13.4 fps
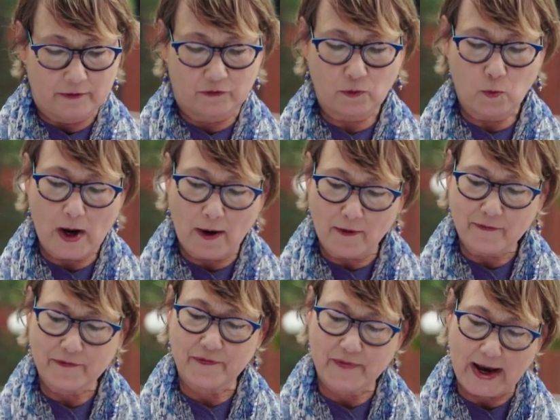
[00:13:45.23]

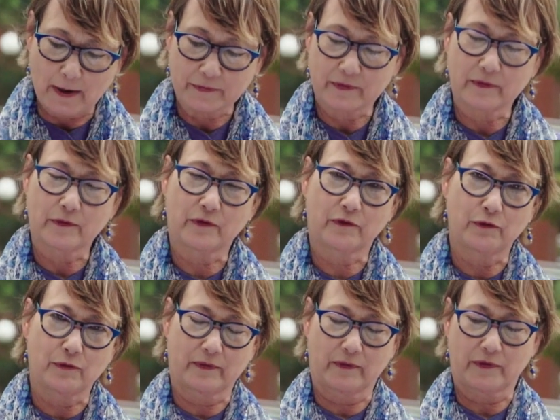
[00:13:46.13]
12,000
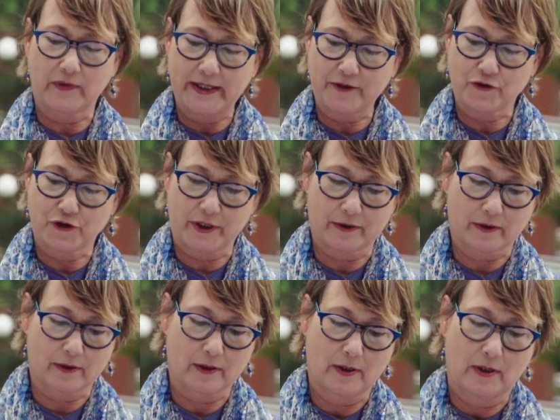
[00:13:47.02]
students each
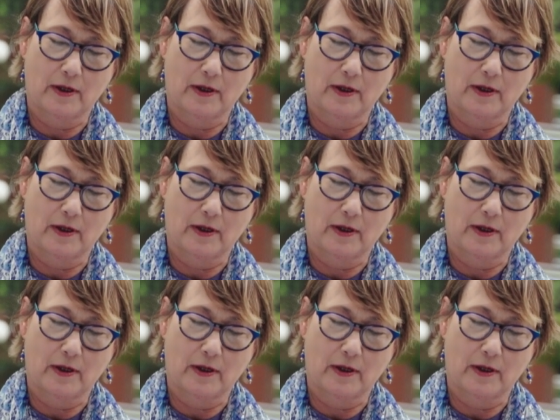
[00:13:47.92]
year